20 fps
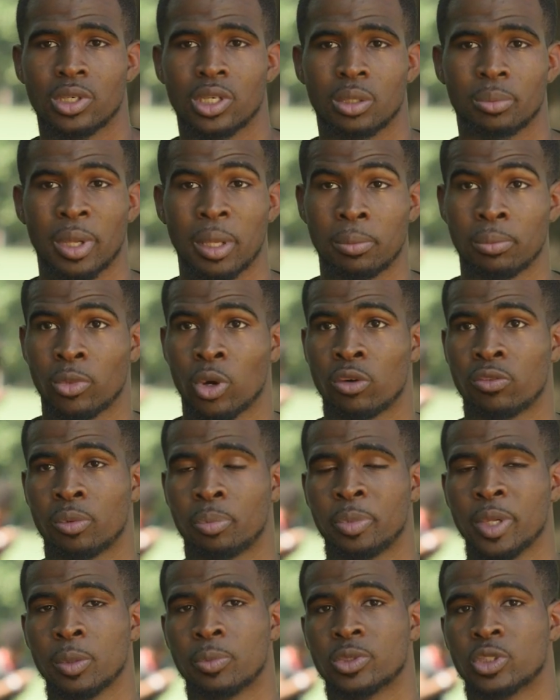made me more of a
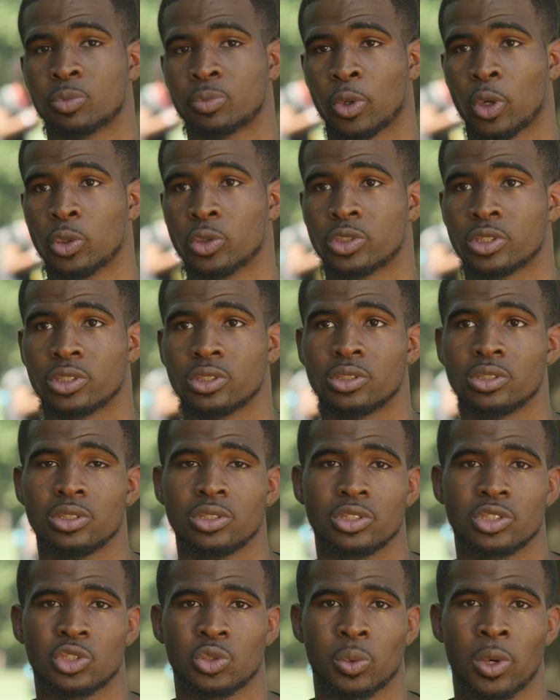people's person,
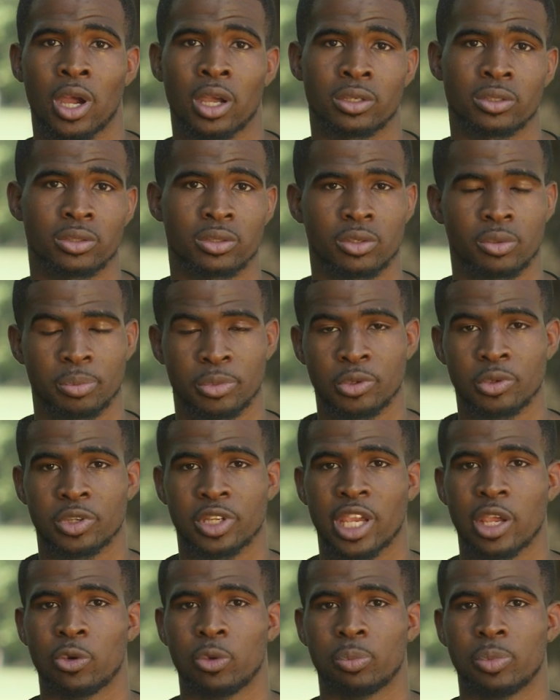to where I can
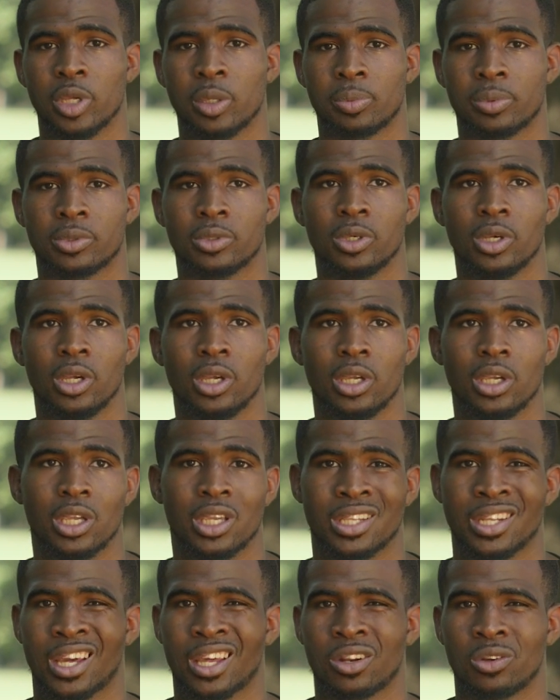communicate with people
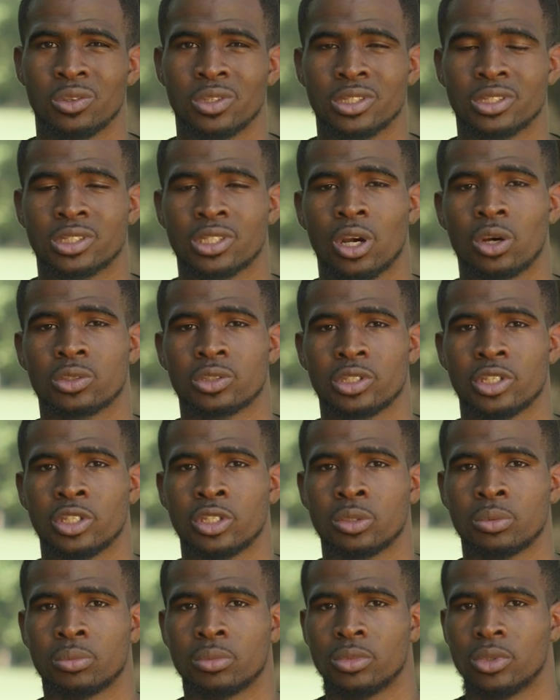and not only talk to
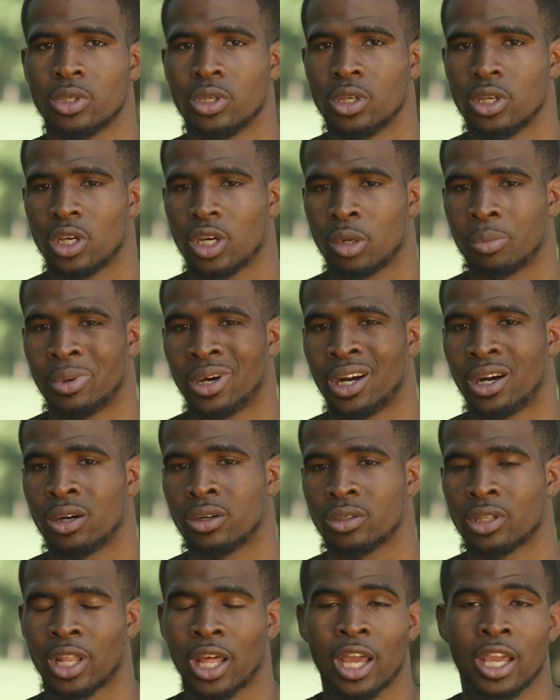them
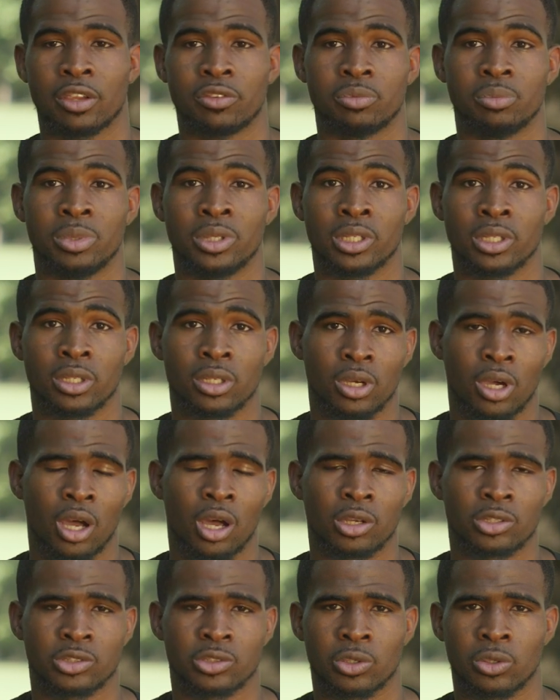about life, but
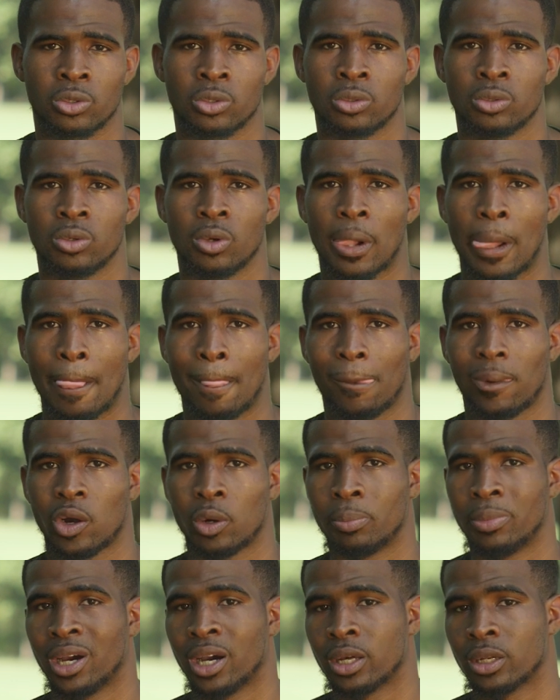also
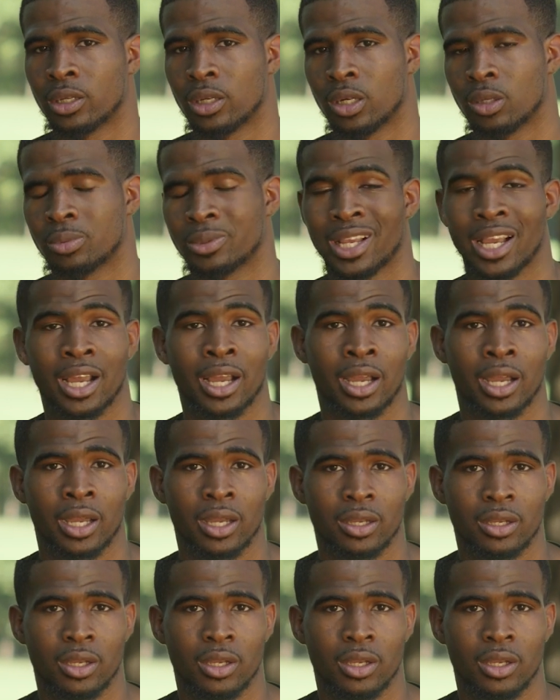about God.